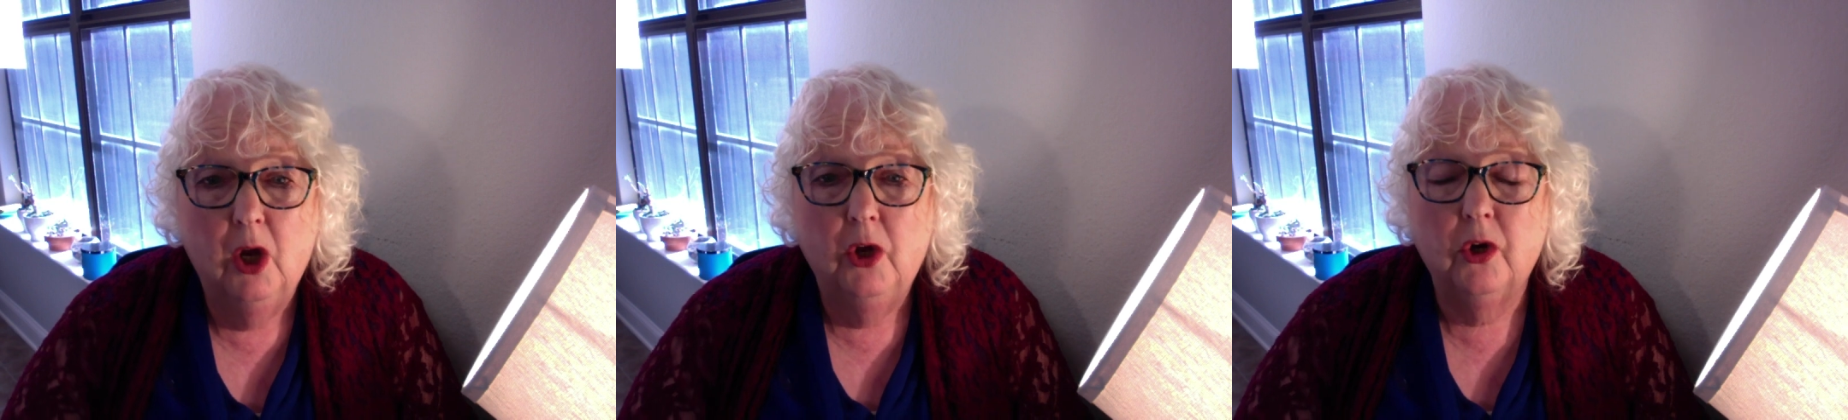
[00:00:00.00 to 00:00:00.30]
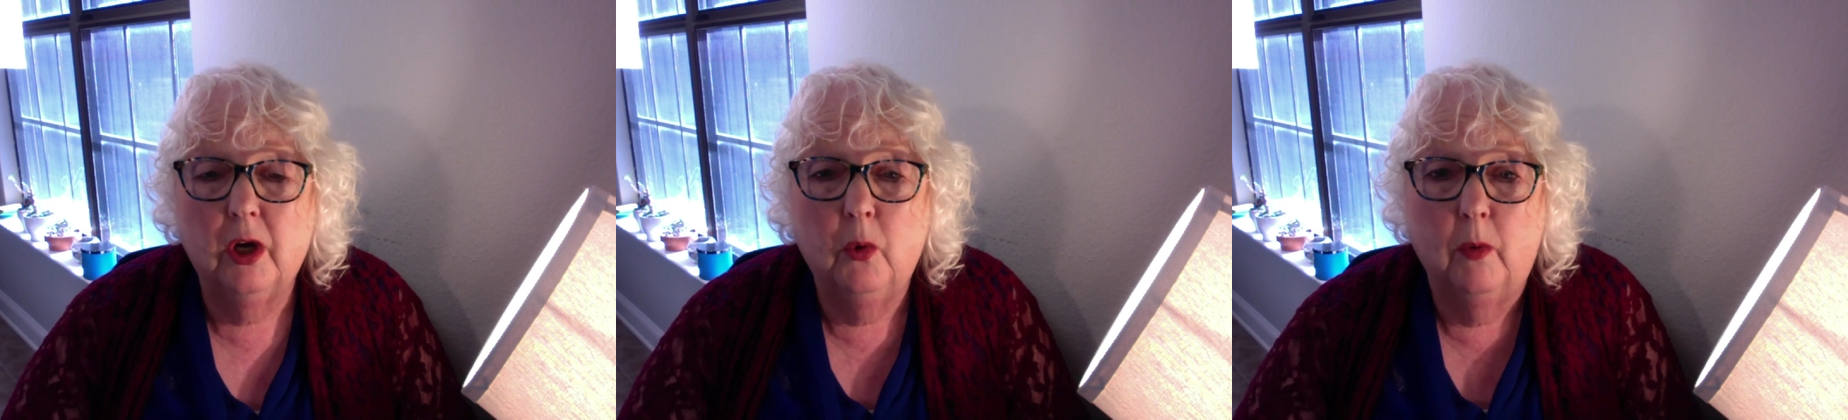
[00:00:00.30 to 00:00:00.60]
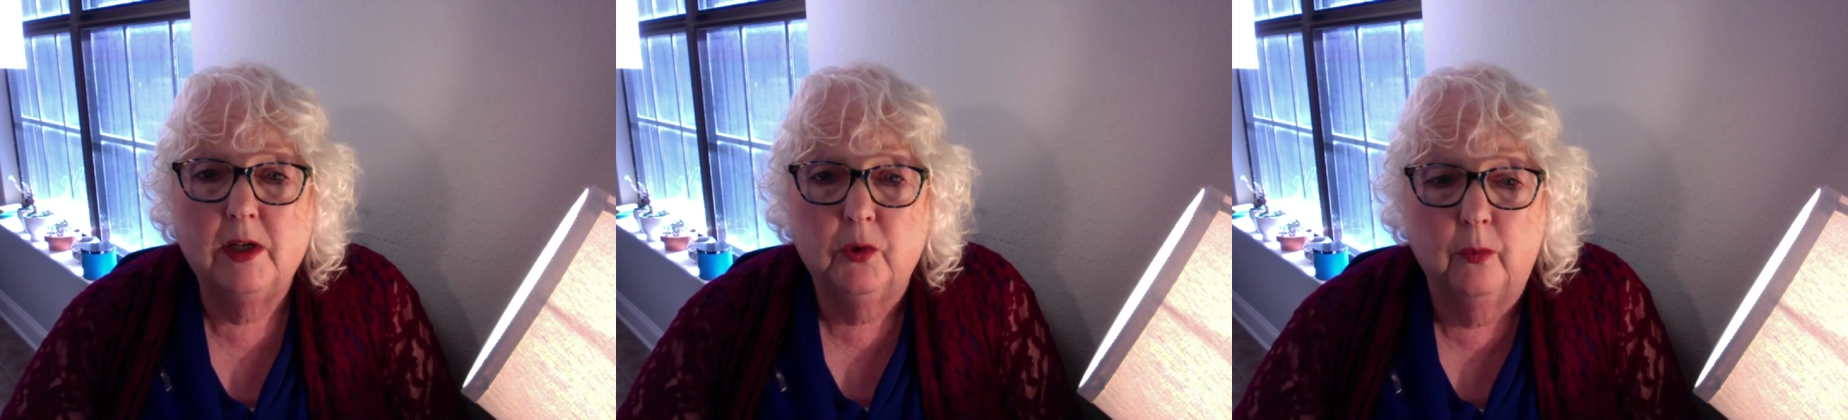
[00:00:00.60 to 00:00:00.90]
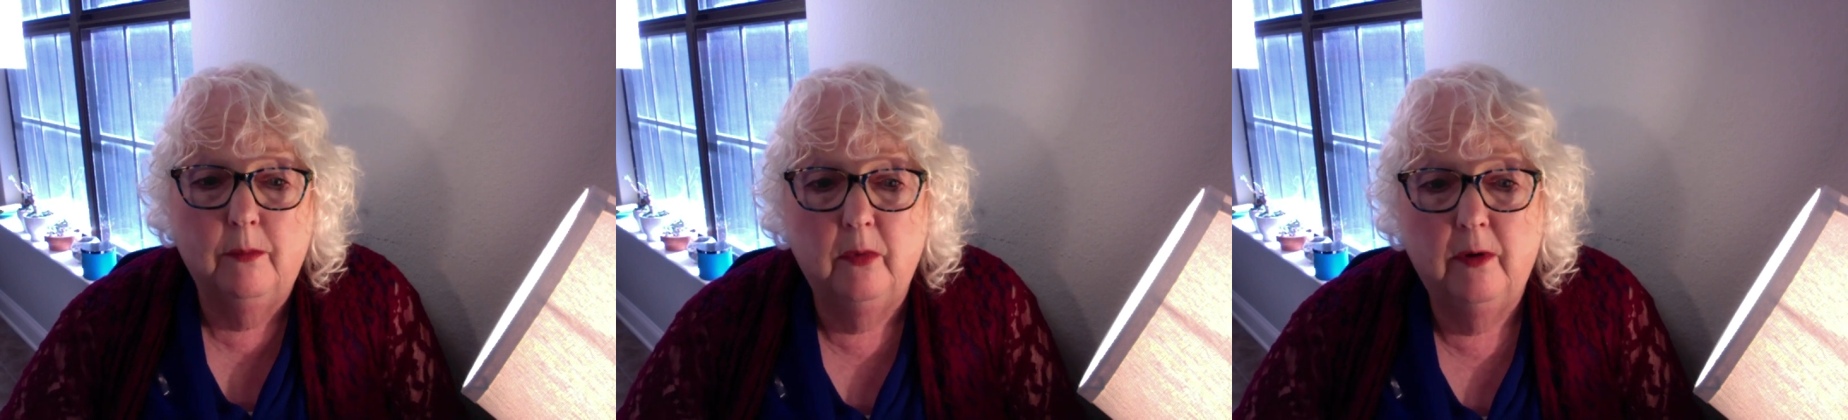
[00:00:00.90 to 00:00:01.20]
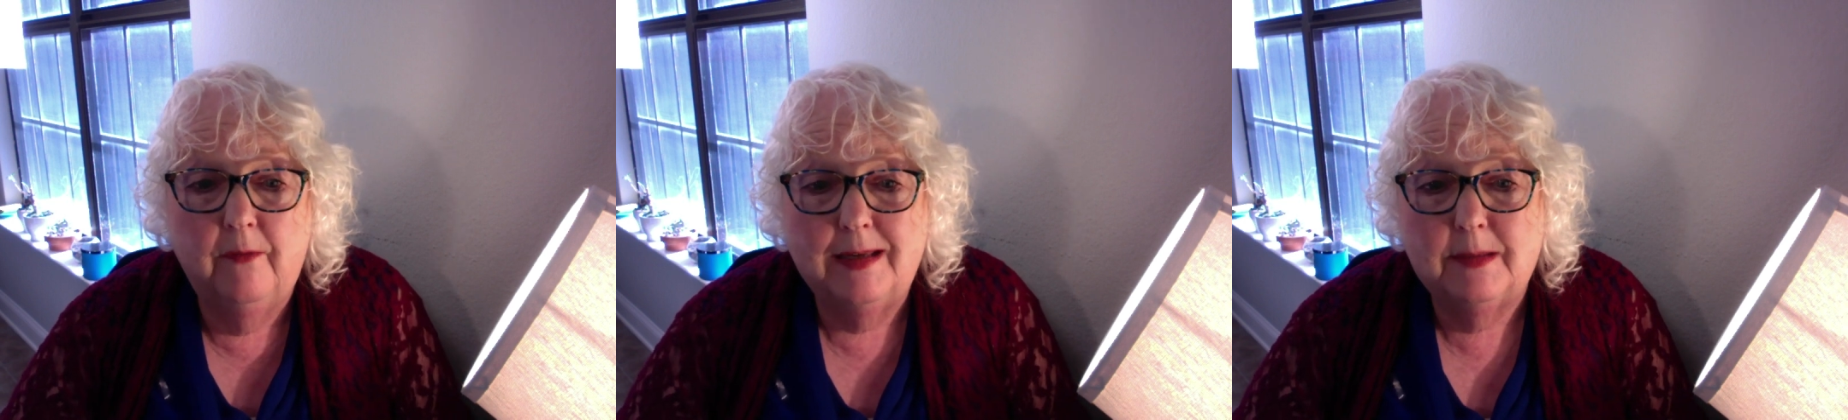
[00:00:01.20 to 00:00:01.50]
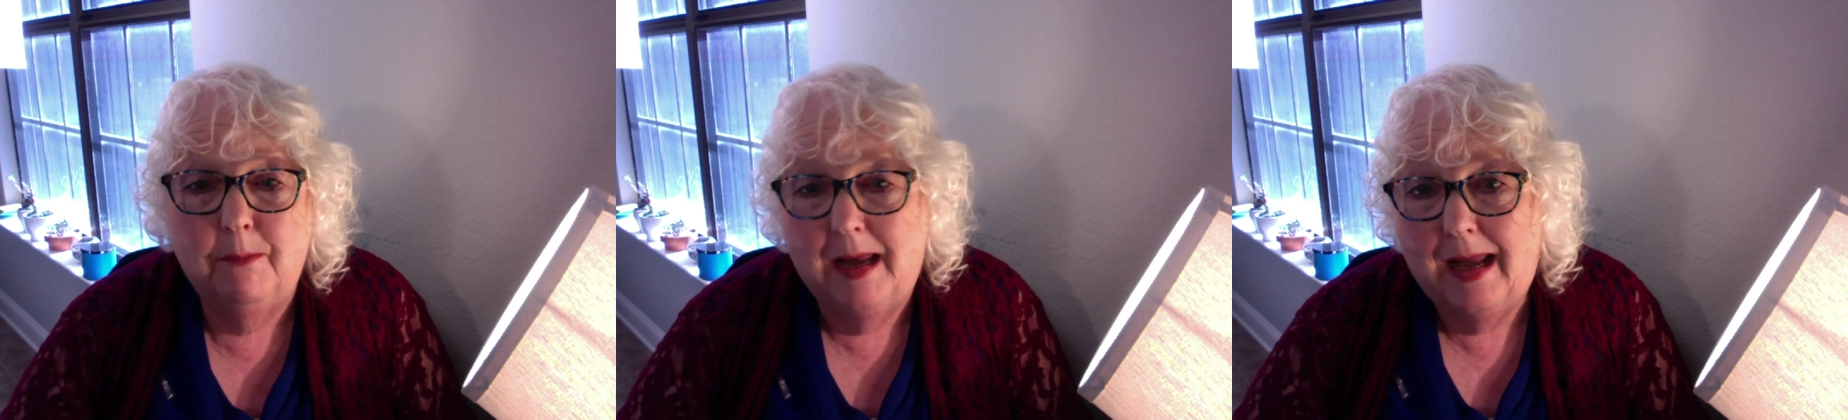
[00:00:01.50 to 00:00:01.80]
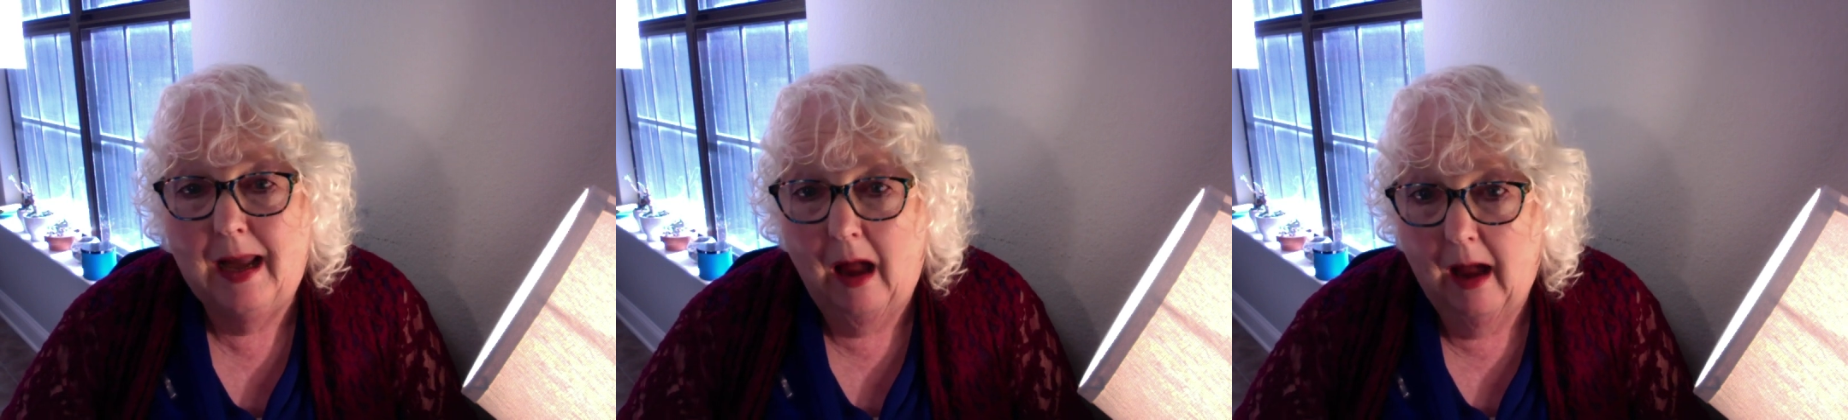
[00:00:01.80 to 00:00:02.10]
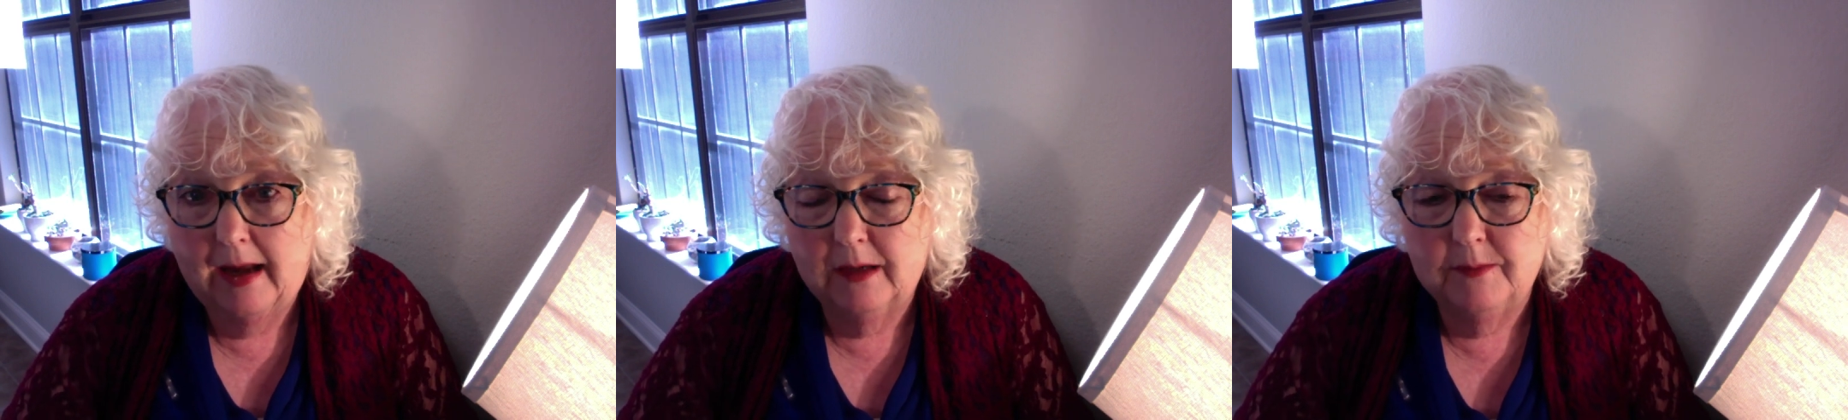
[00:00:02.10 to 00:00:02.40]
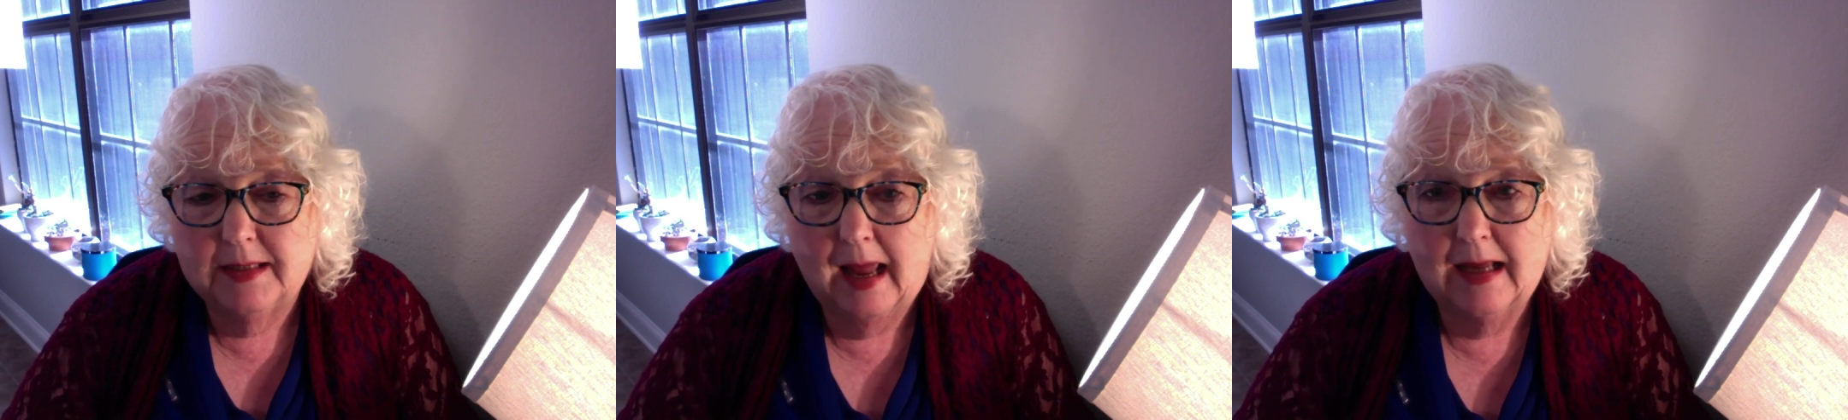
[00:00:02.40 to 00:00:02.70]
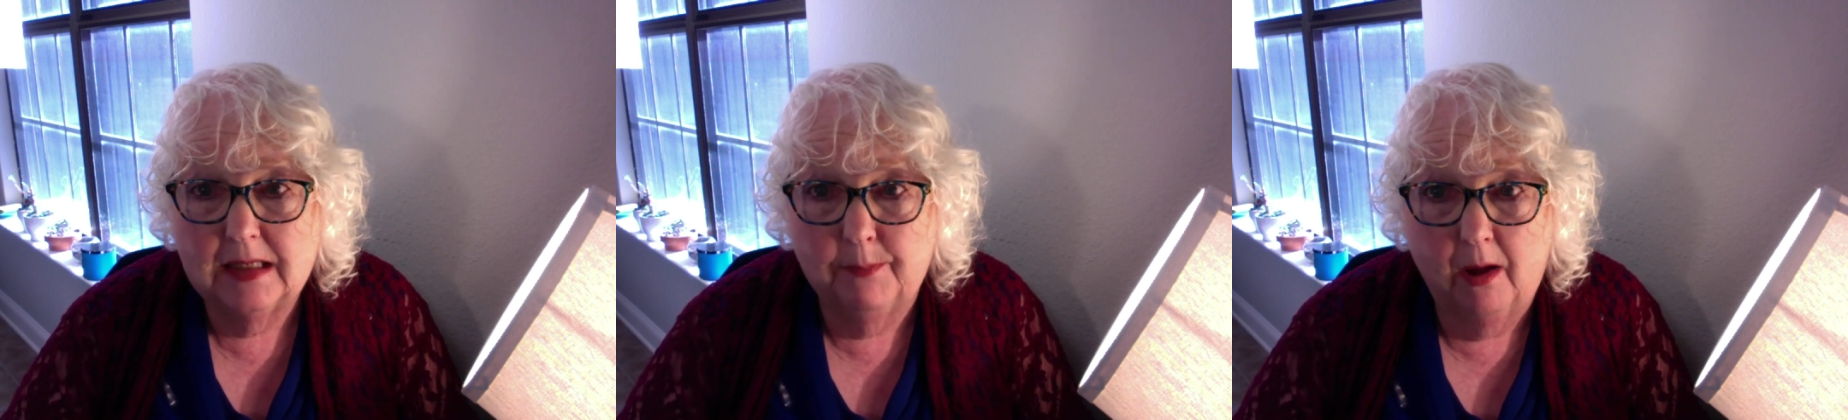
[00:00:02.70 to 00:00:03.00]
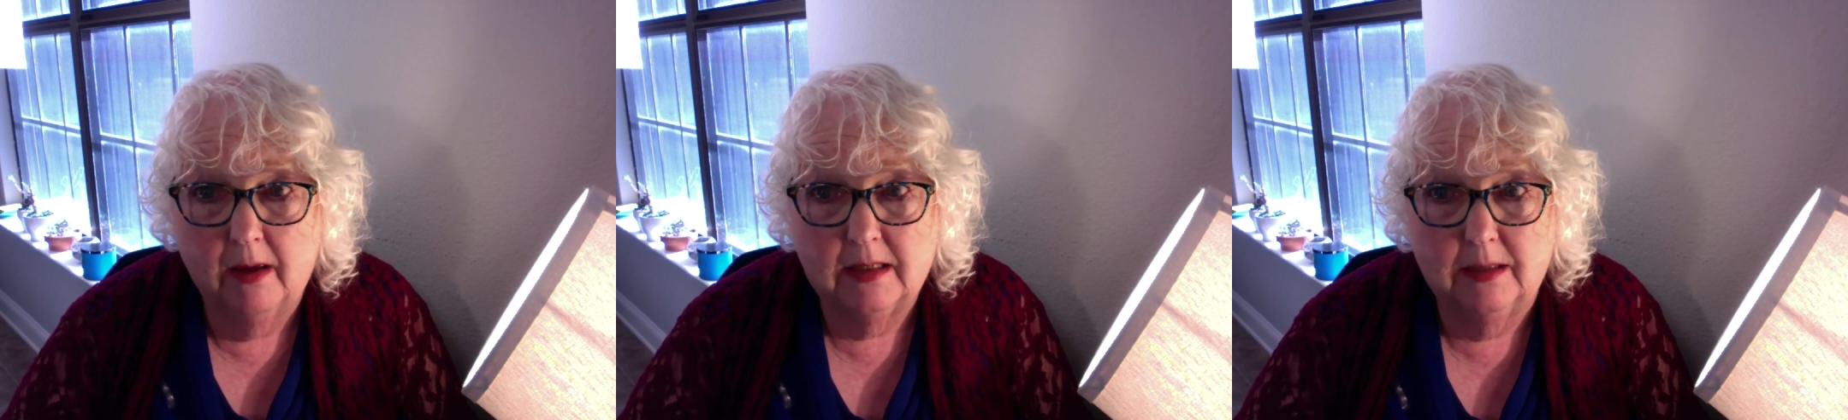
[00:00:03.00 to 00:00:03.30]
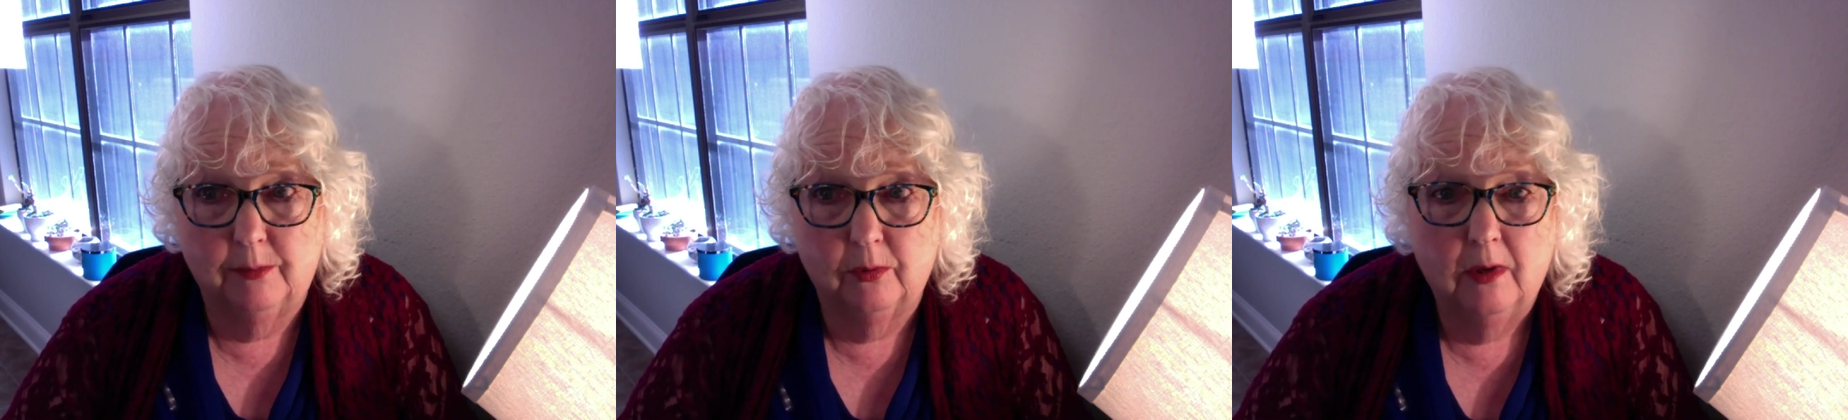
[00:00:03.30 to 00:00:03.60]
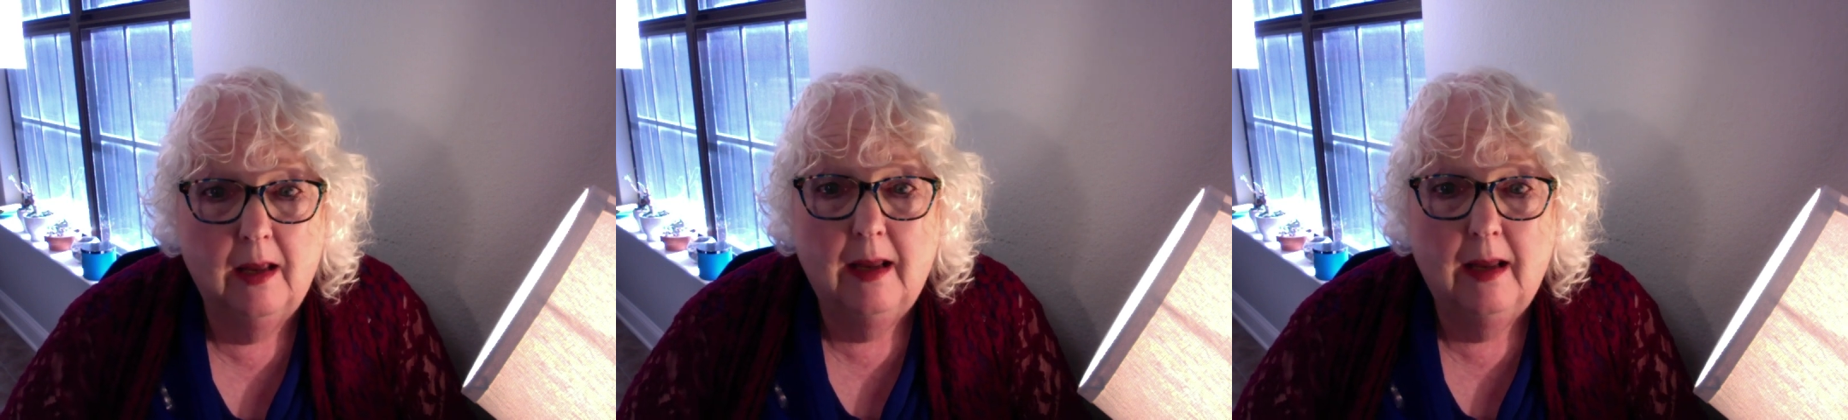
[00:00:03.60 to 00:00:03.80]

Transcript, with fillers: you're going to want to remove as many items as possible.